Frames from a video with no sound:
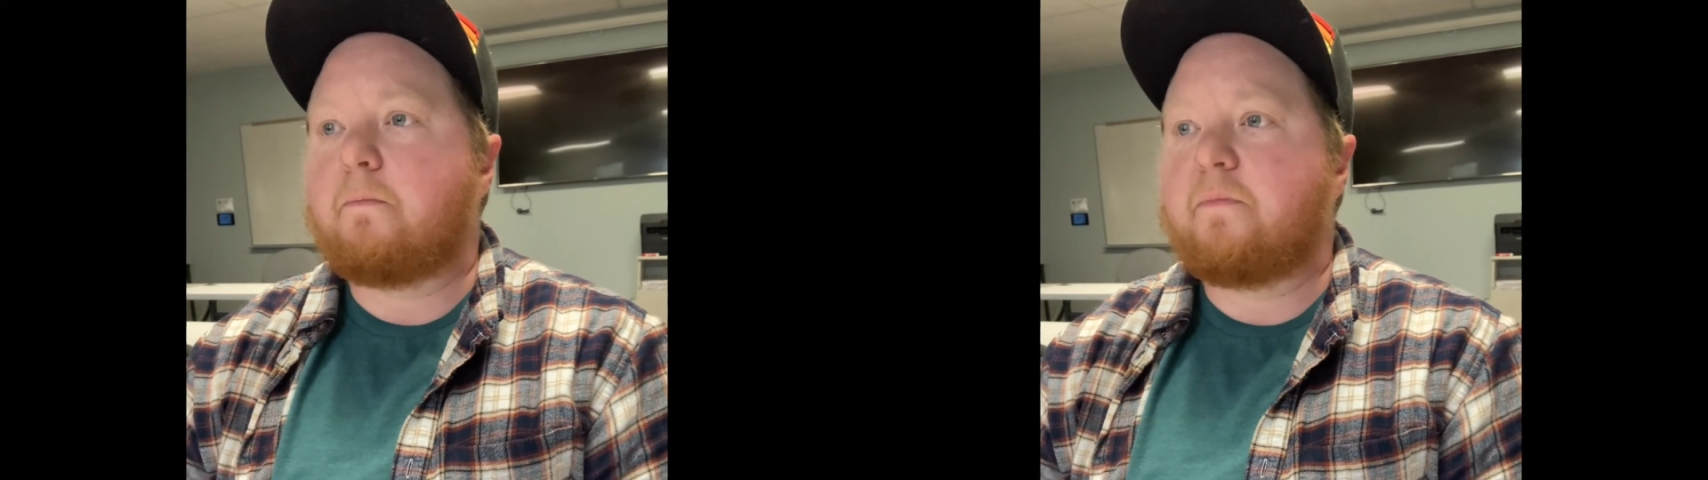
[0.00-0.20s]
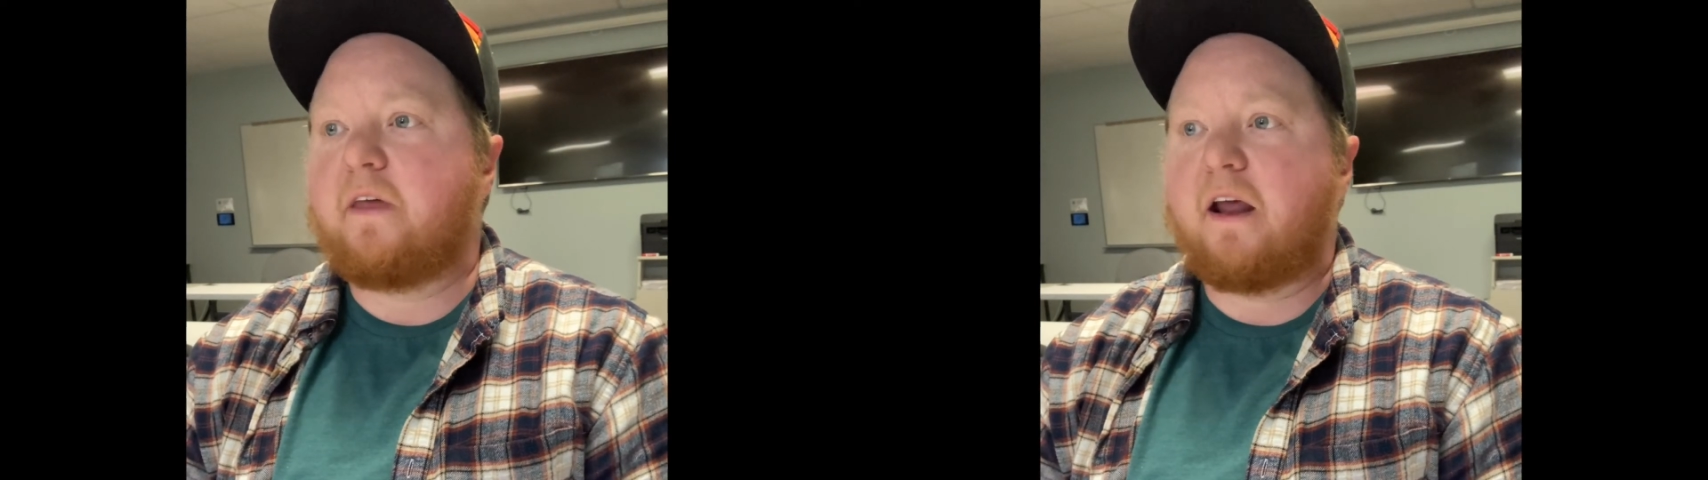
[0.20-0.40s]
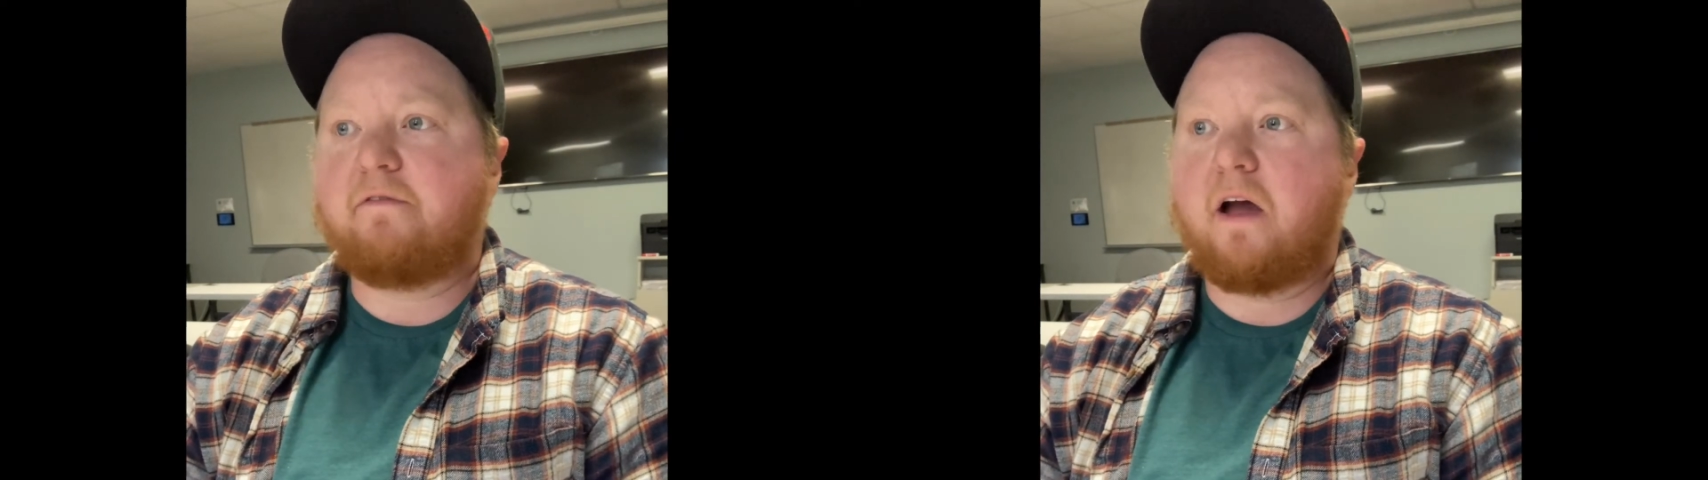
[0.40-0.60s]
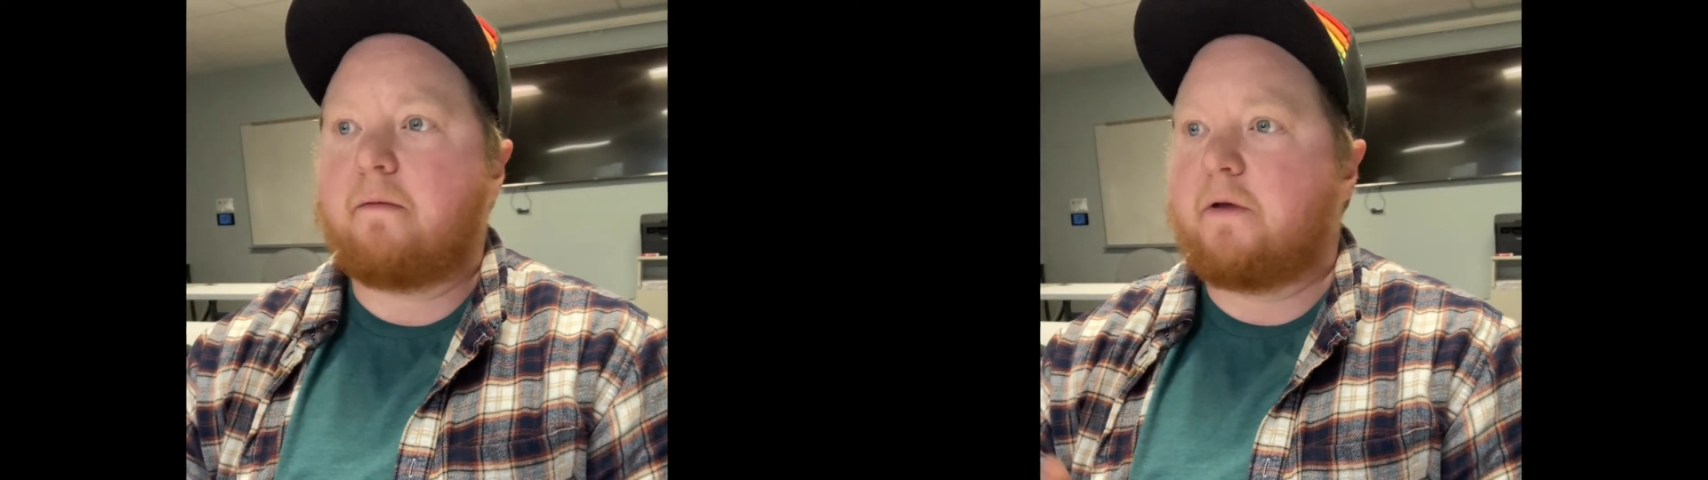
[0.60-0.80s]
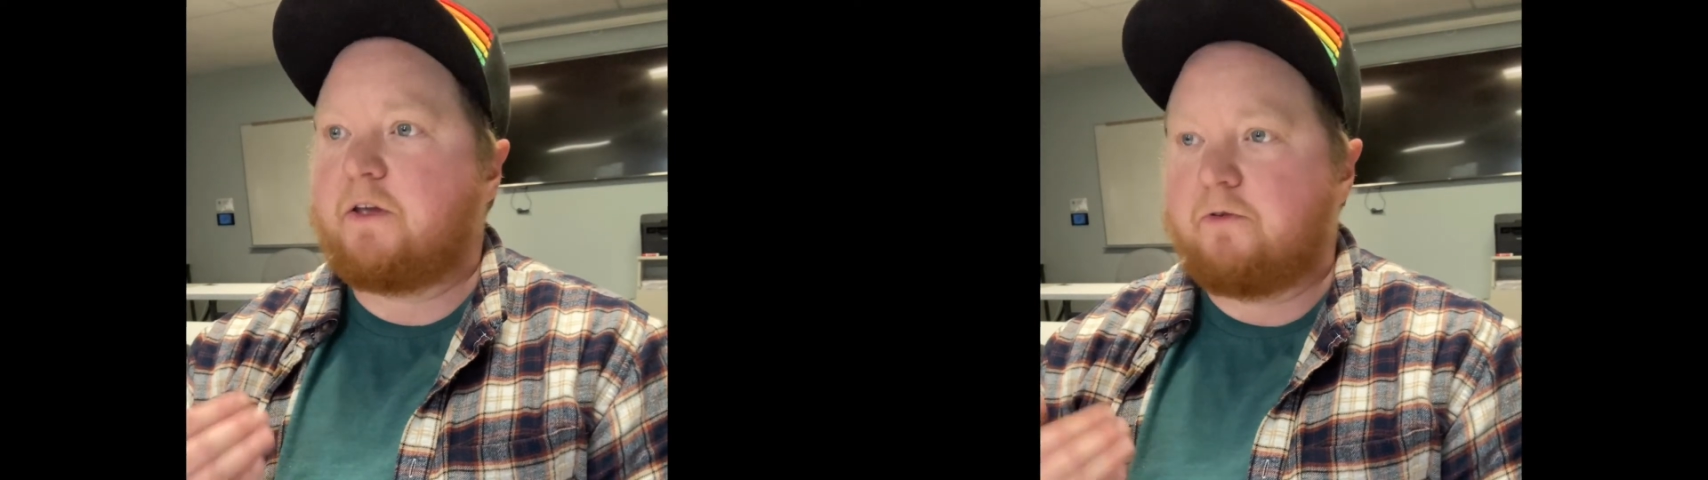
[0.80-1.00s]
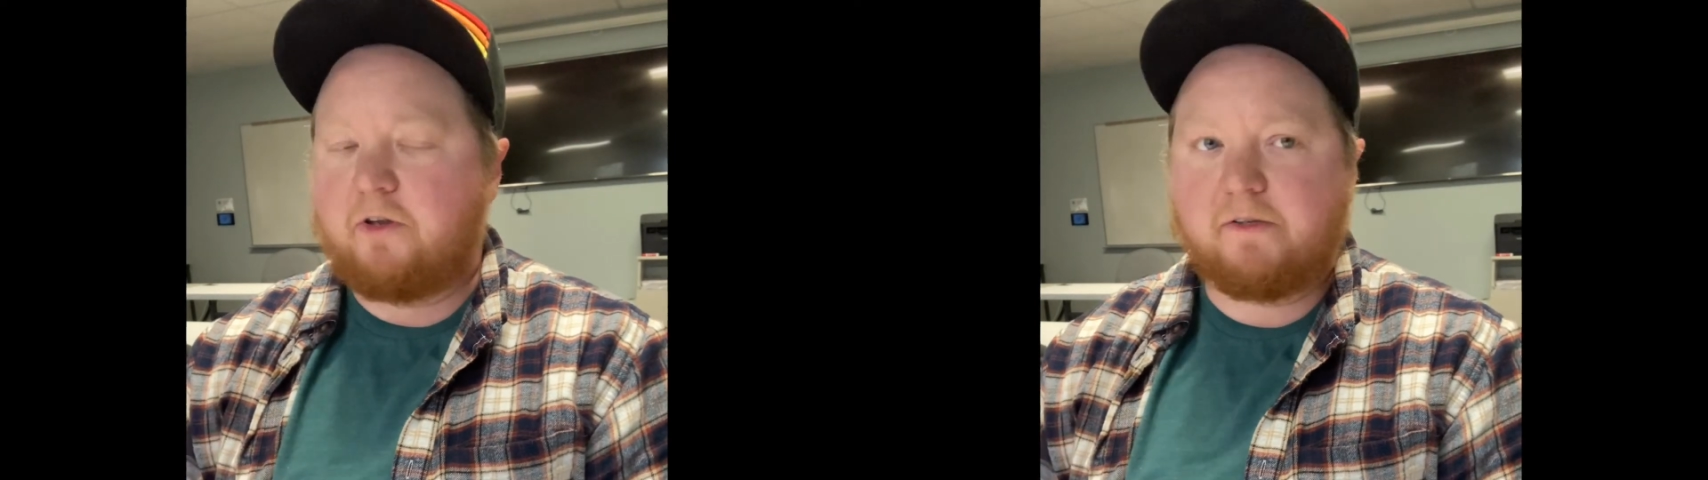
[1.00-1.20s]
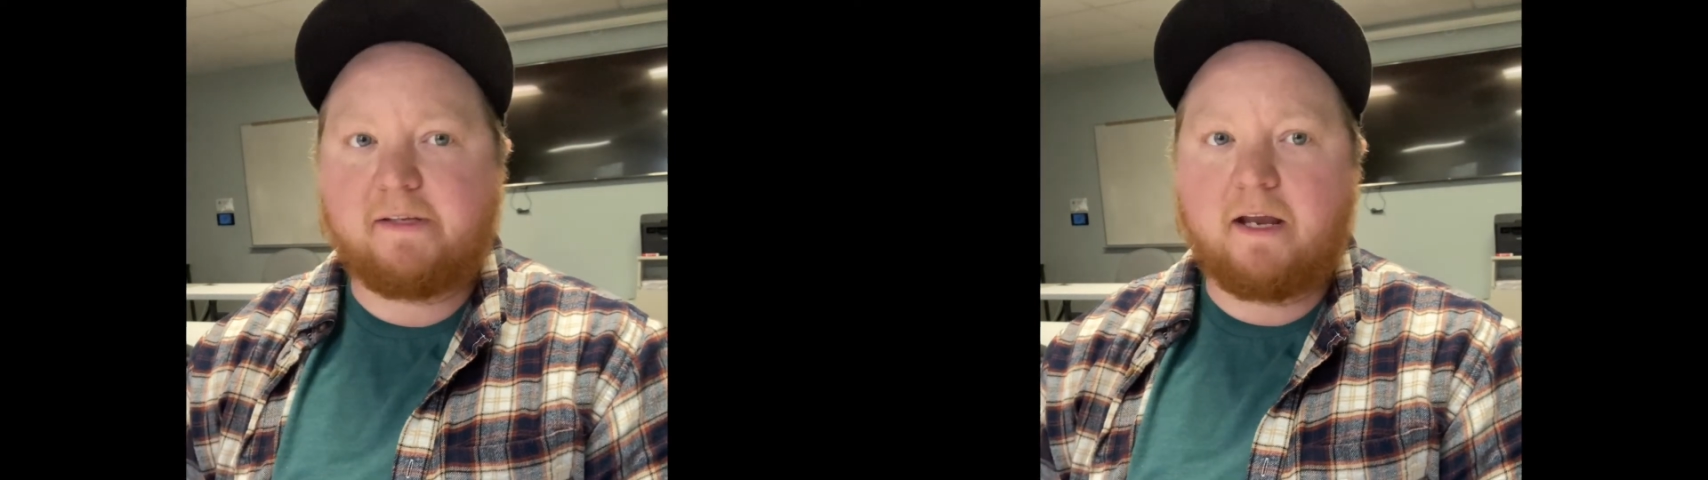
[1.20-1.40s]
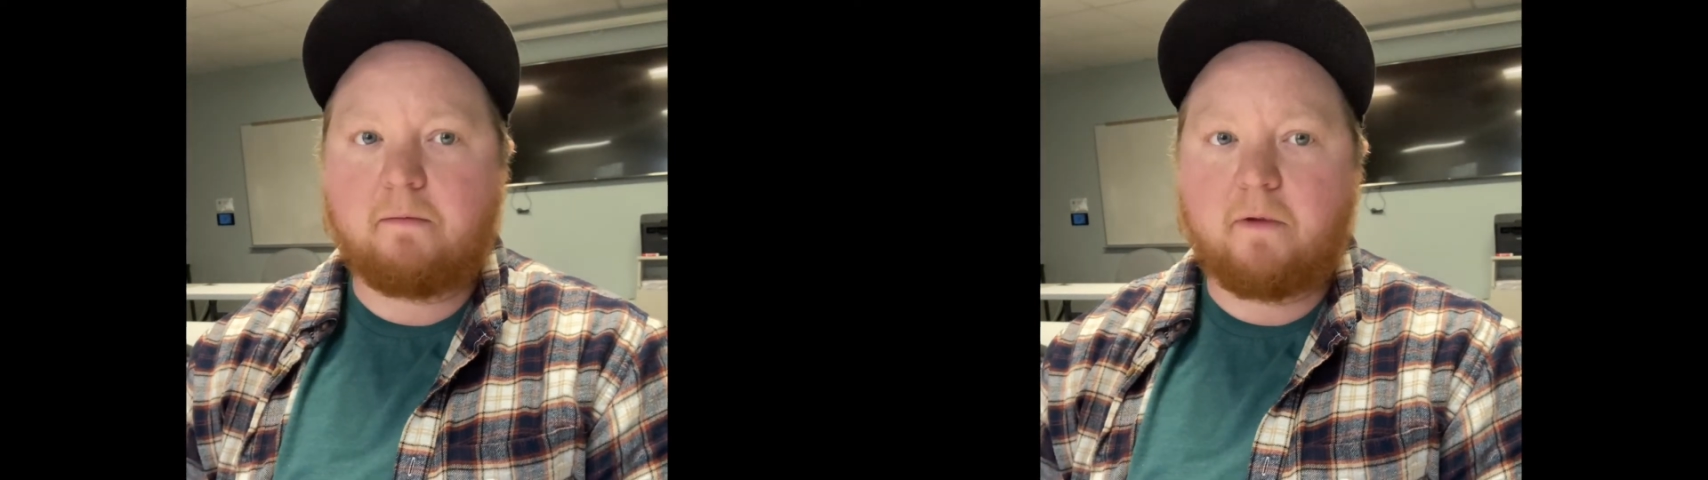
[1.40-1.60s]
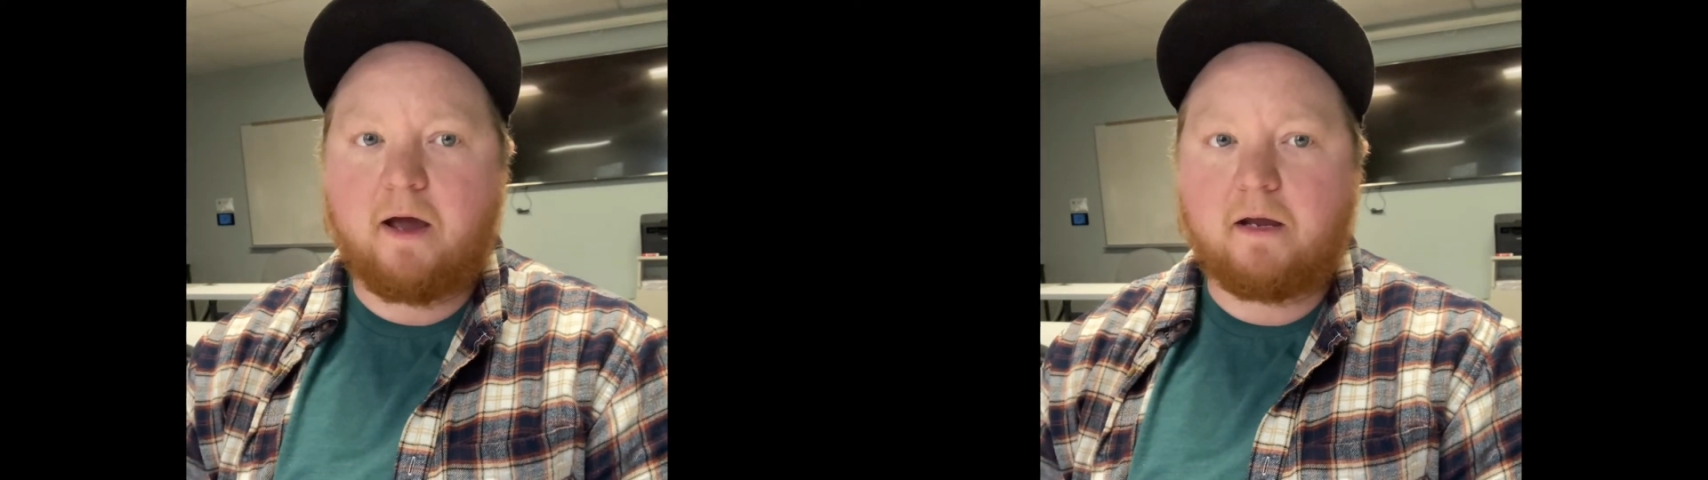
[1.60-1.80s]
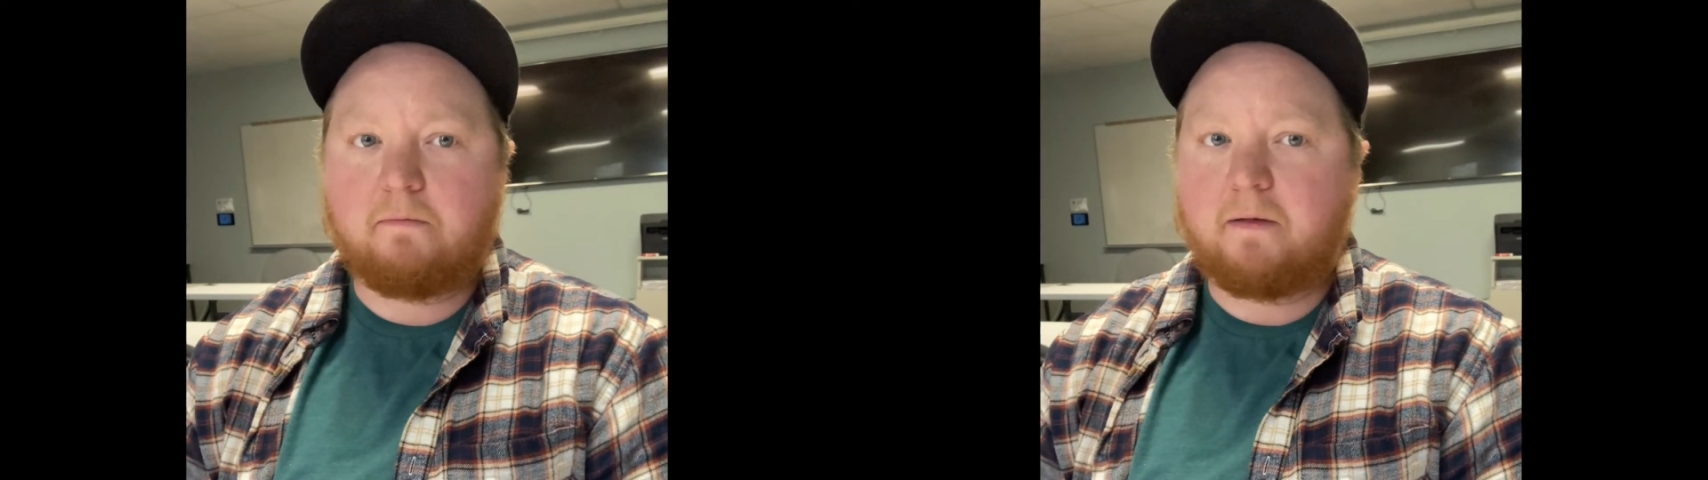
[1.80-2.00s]
that I've got my union standing
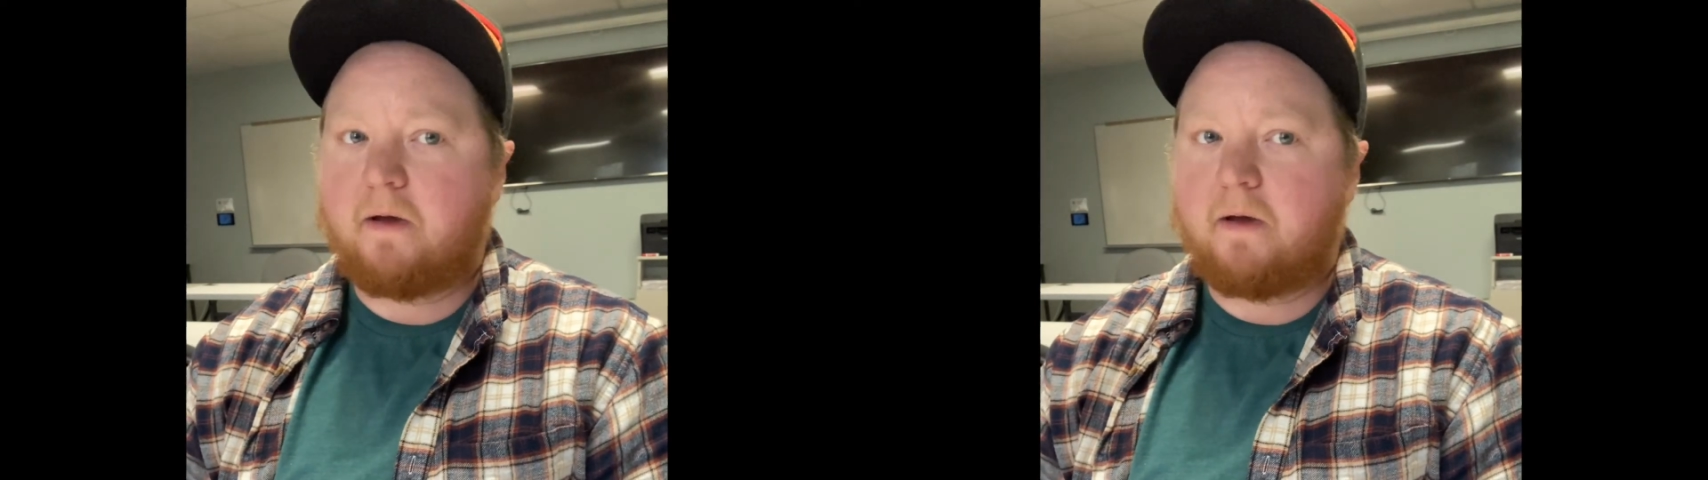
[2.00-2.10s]
behind me,